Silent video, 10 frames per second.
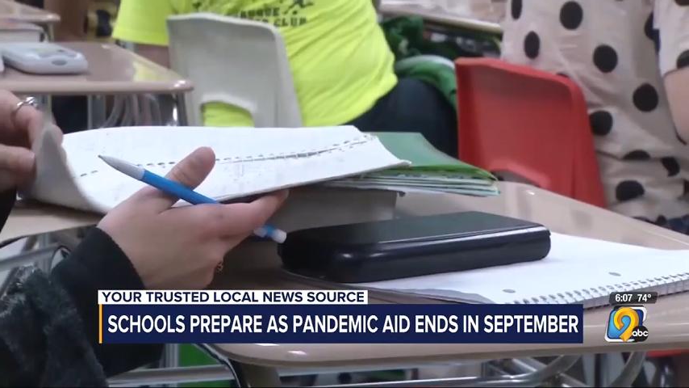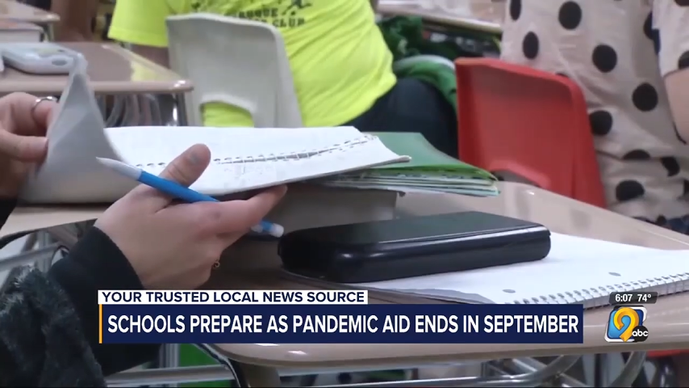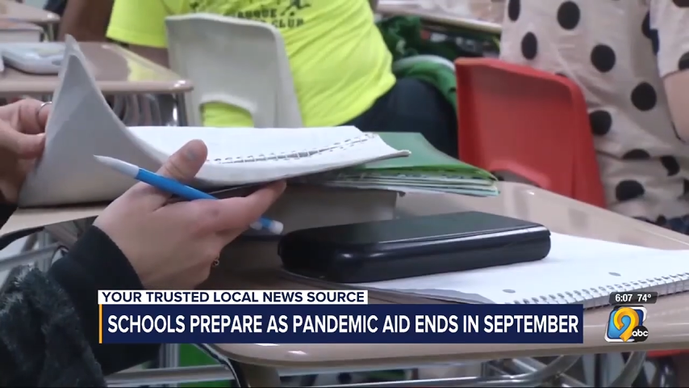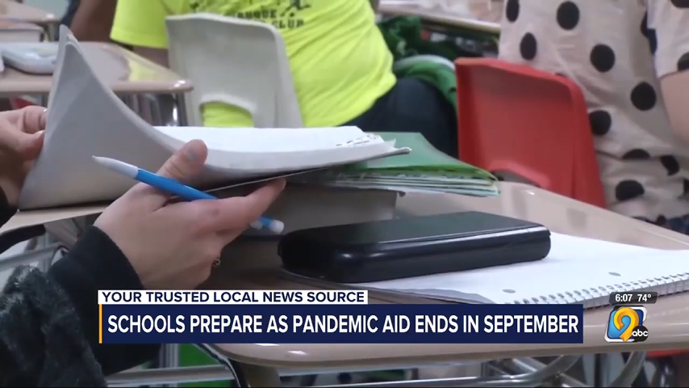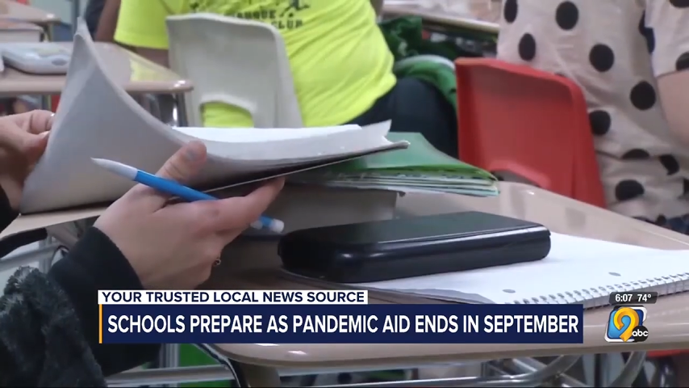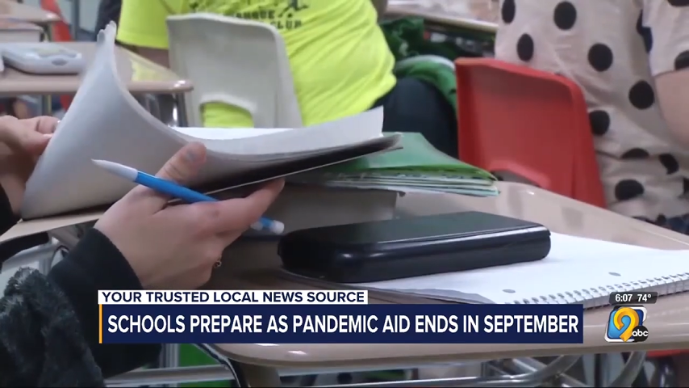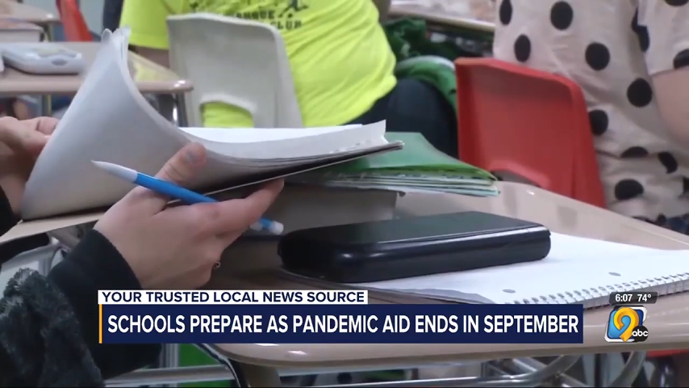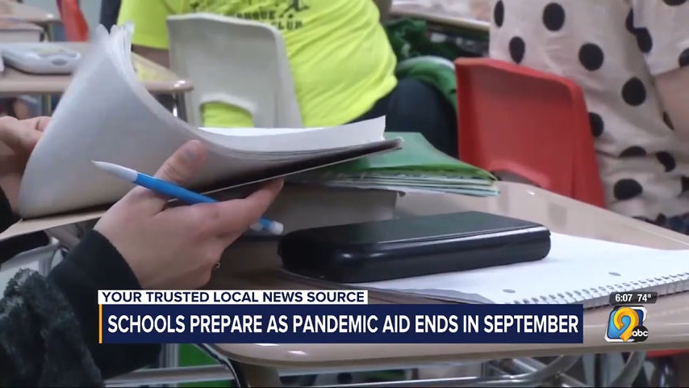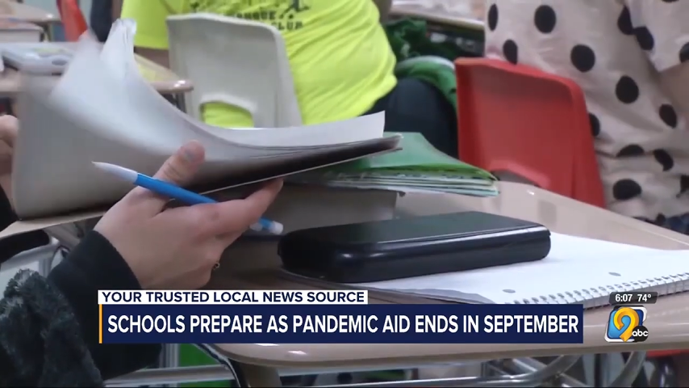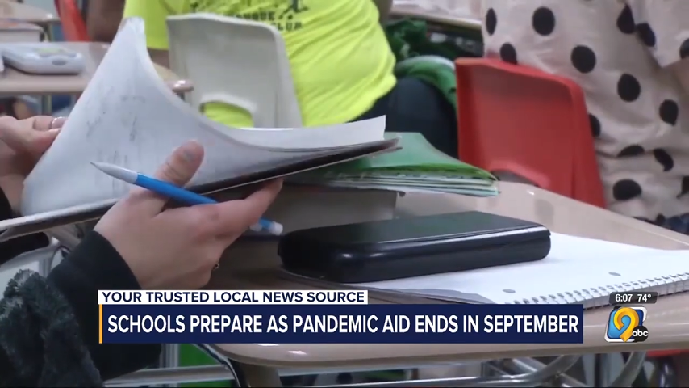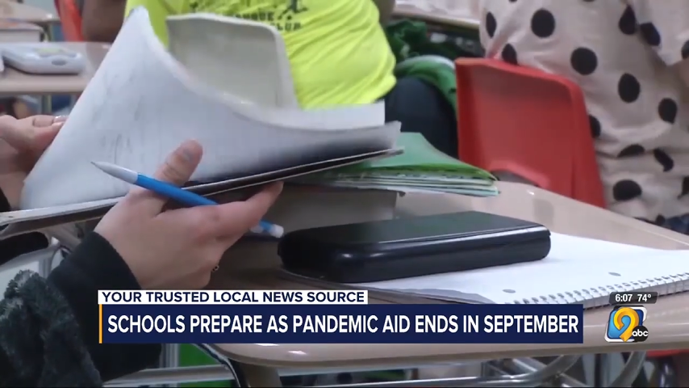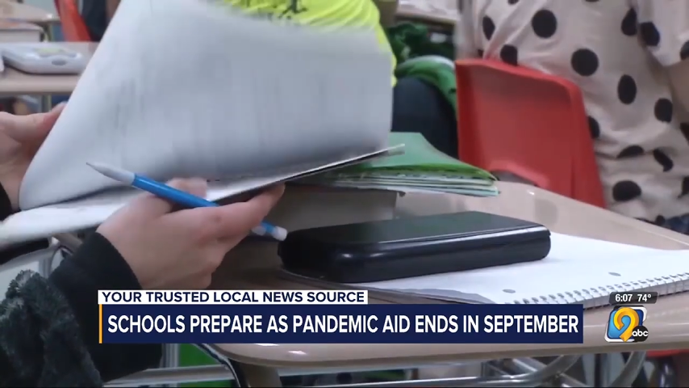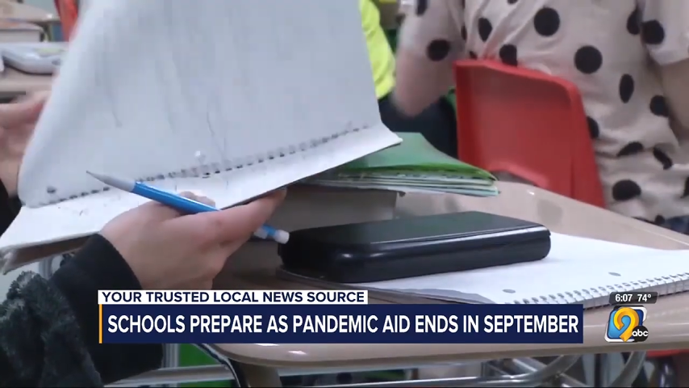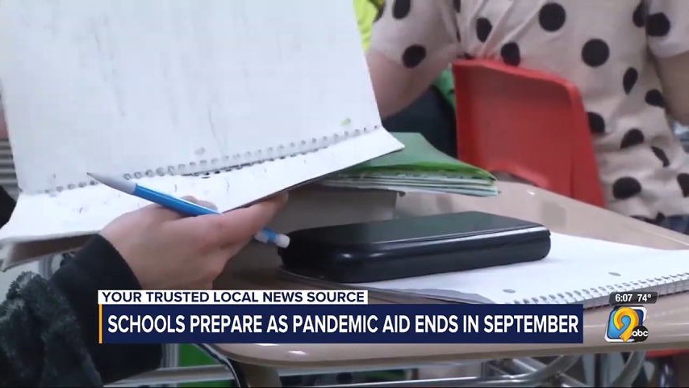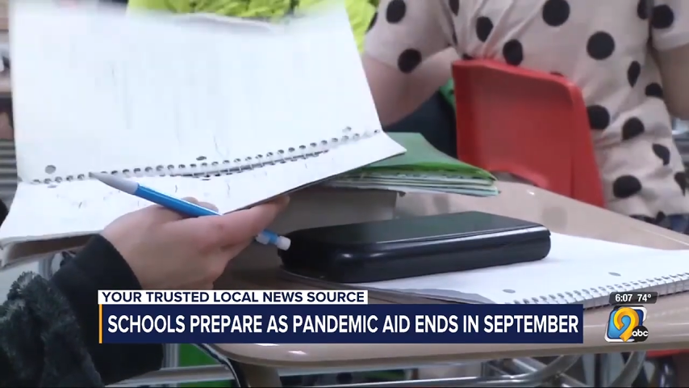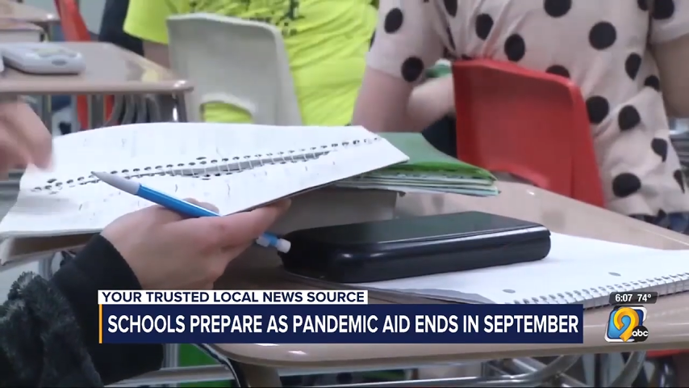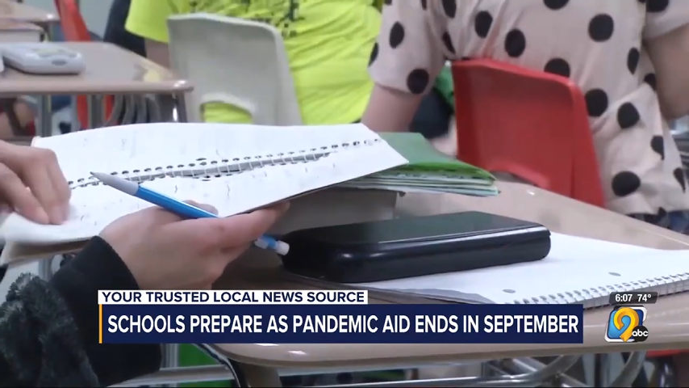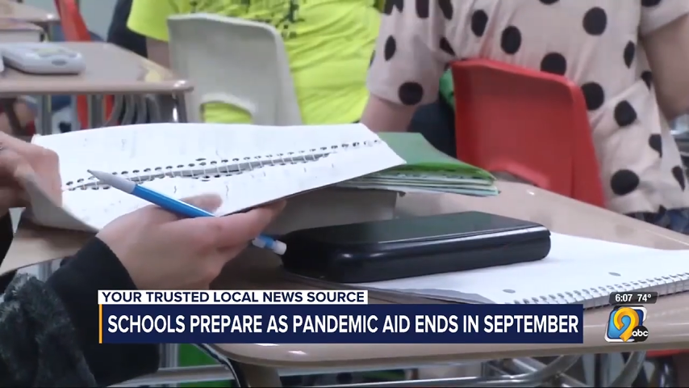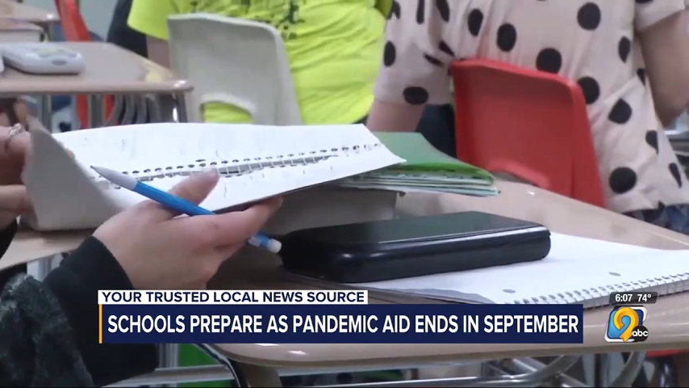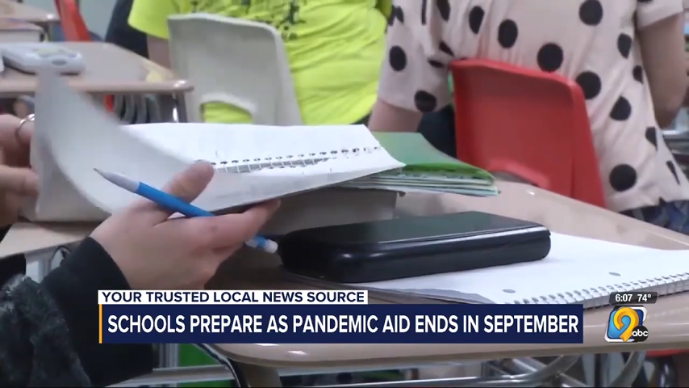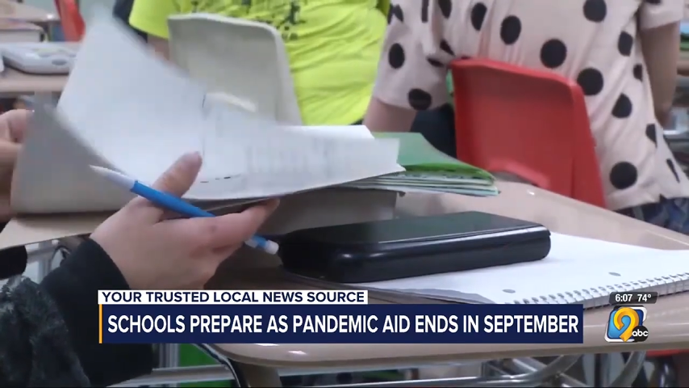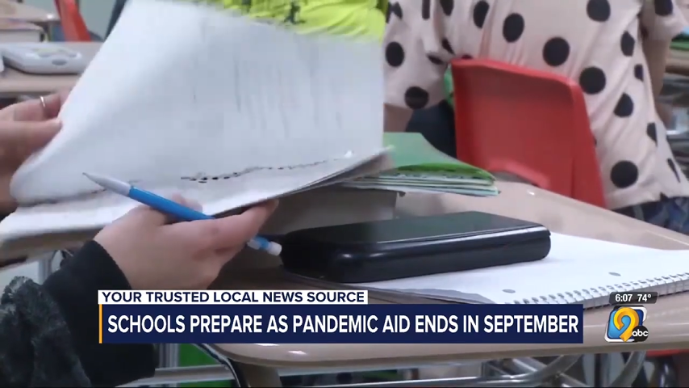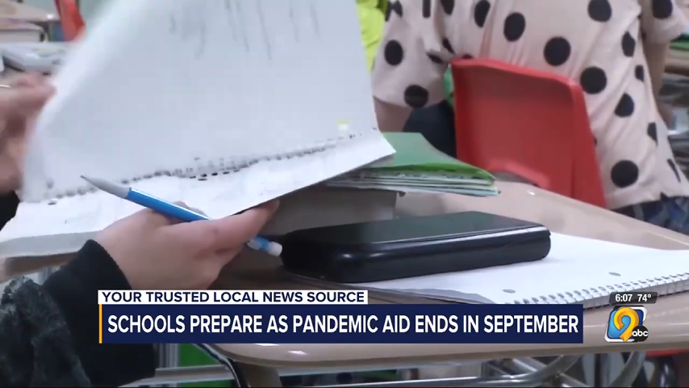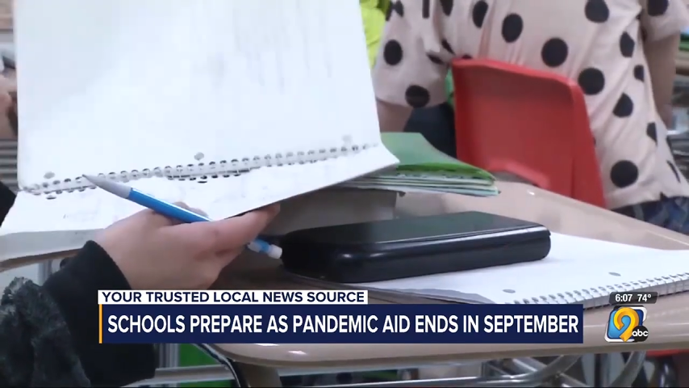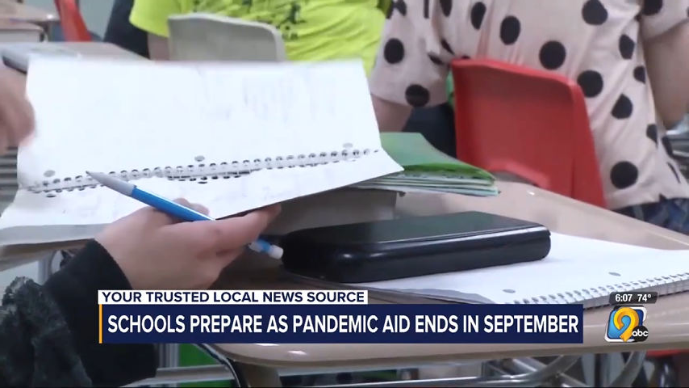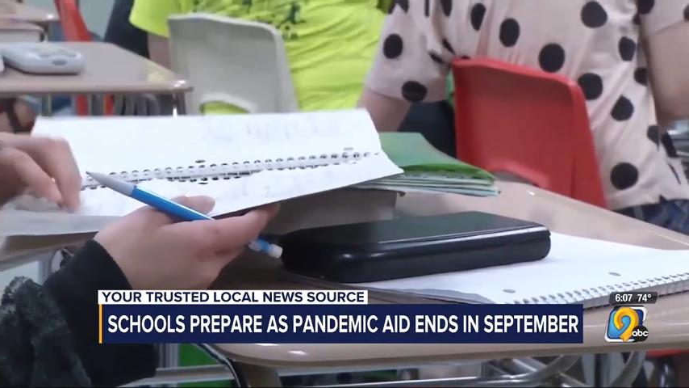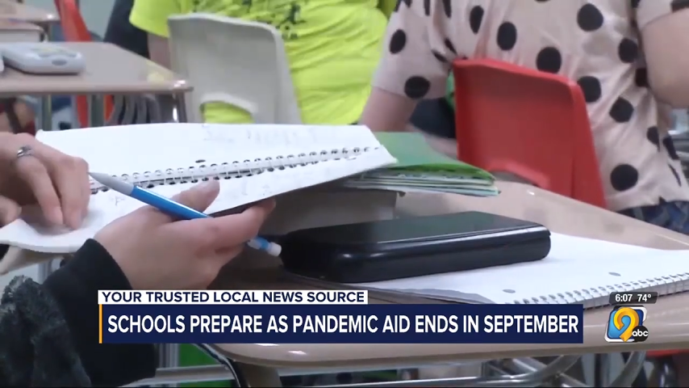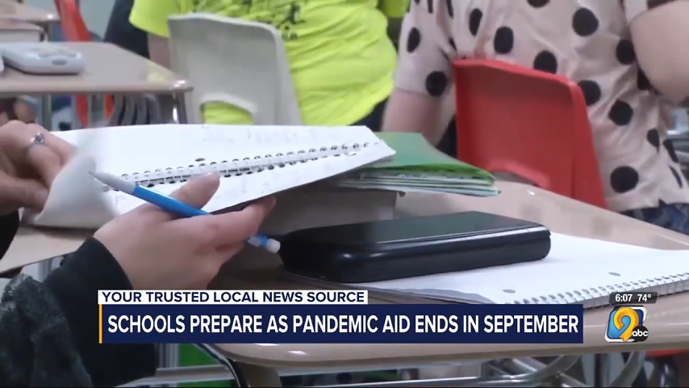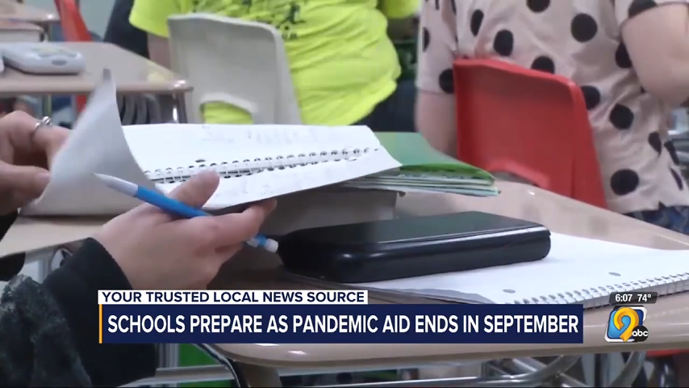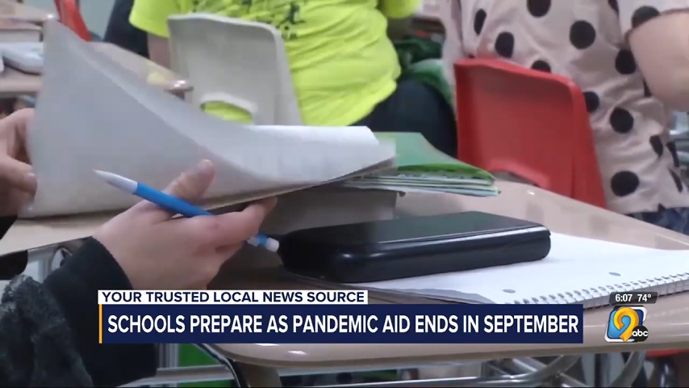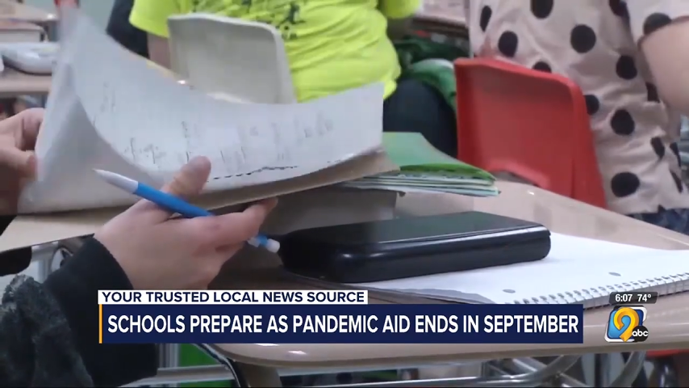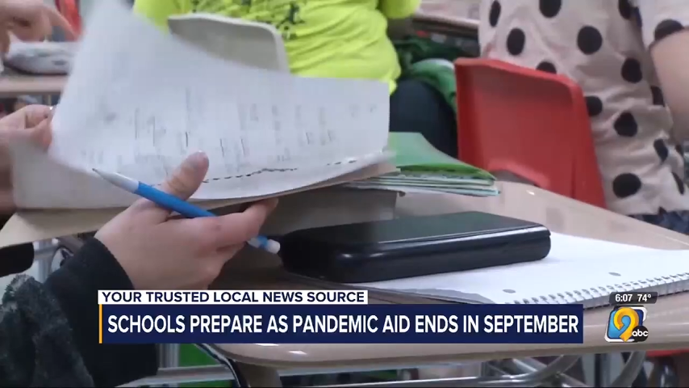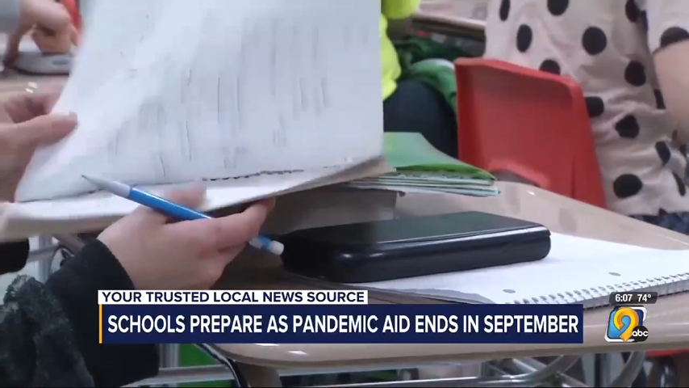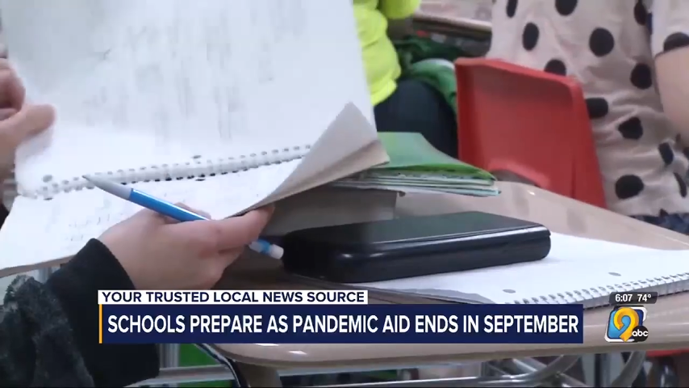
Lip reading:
[unreadable: no face in view]